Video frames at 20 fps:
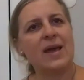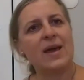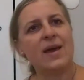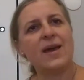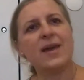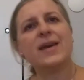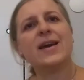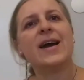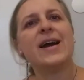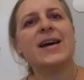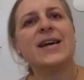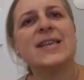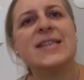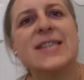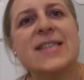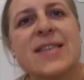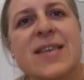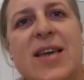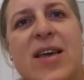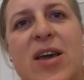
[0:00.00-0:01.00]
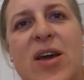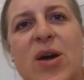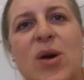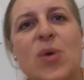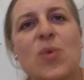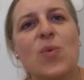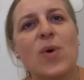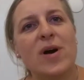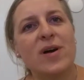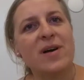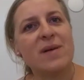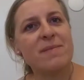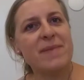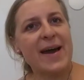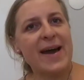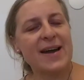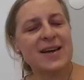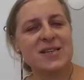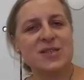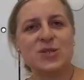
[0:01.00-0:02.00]
Hey guys, welcome
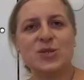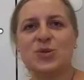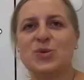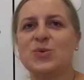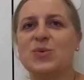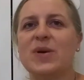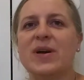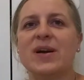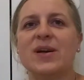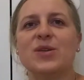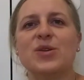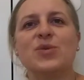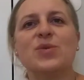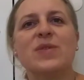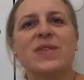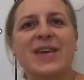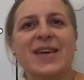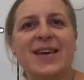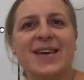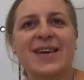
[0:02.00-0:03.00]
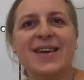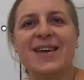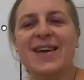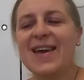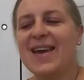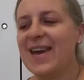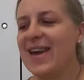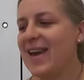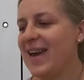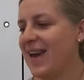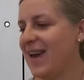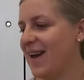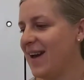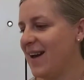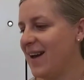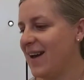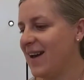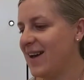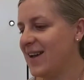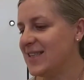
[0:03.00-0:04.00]
back to a new thing.
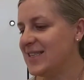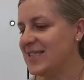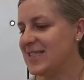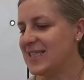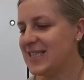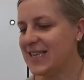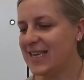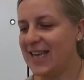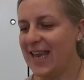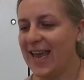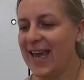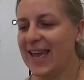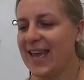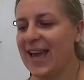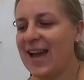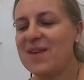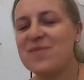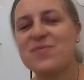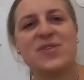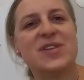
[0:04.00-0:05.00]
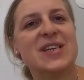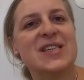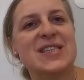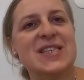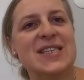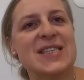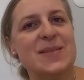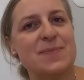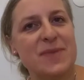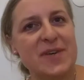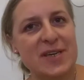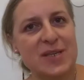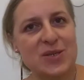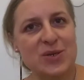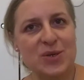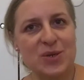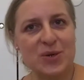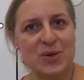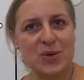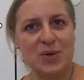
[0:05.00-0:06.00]
Today I wanted to speak to
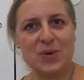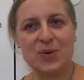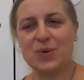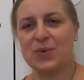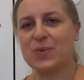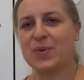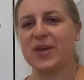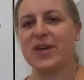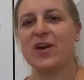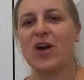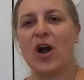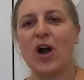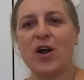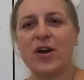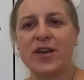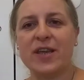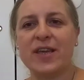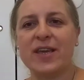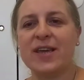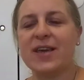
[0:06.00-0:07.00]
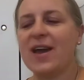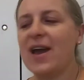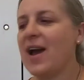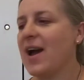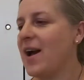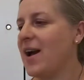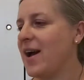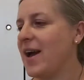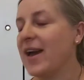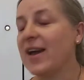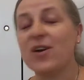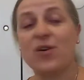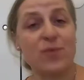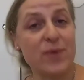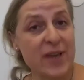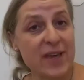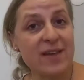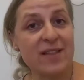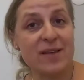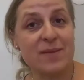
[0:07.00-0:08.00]
you regarding a
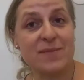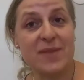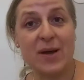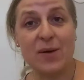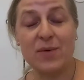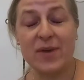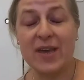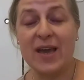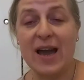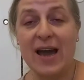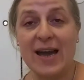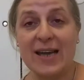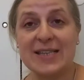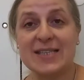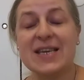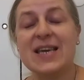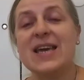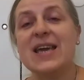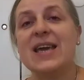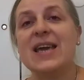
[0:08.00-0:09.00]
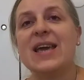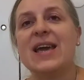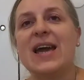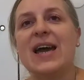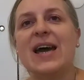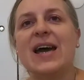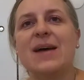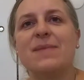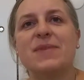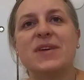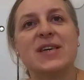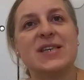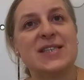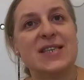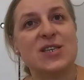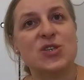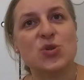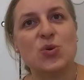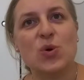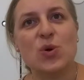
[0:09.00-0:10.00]
curriculum that we got
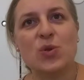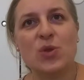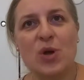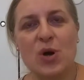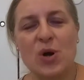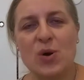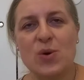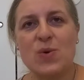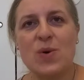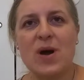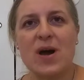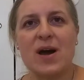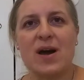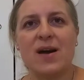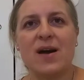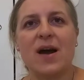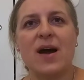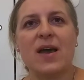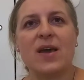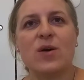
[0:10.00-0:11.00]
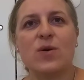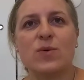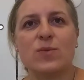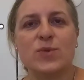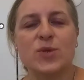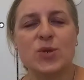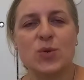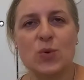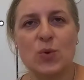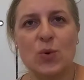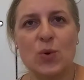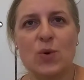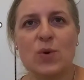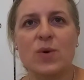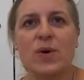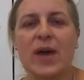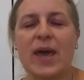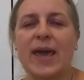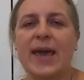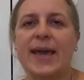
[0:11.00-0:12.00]
because as you all know I
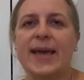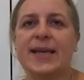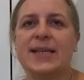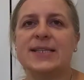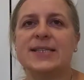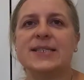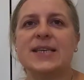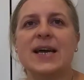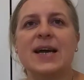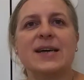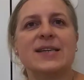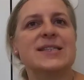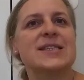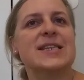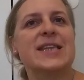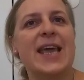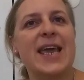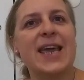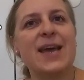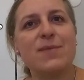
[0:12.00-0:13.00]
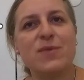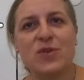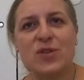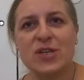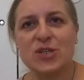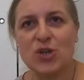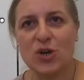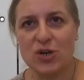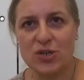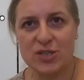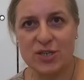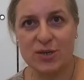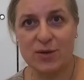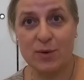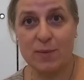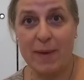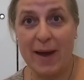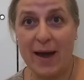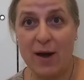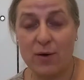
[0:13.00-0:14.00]
homeschool, and today I'm going to talk to
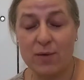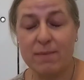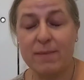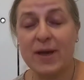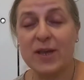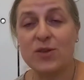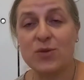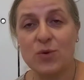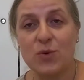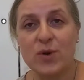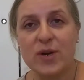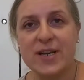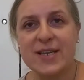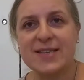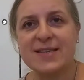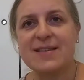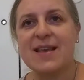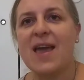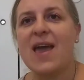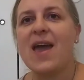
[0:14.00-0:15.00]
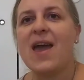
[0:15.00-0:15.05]
you about my daughter's